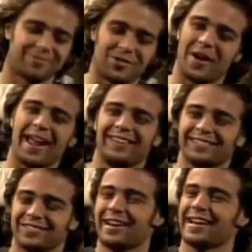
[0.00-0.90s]
Great.
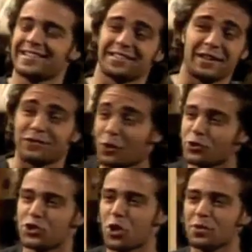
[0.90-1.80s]
I guess that leaves old
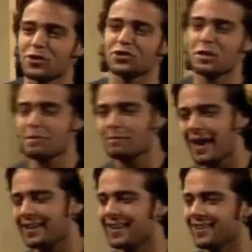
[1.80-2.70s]
Joe with the sleeping
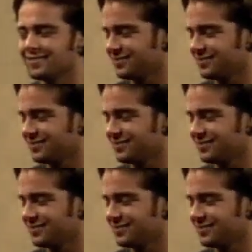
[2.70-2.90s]
bag then.